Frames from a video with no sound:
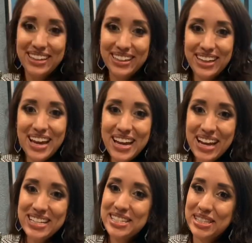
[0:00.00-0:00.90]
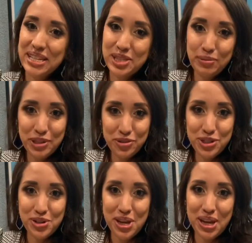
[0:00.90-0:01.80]
Hey guys, thanks so much for
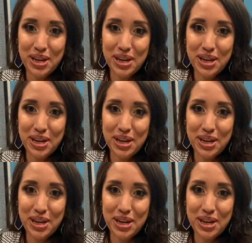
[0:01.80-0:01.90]
tuning in.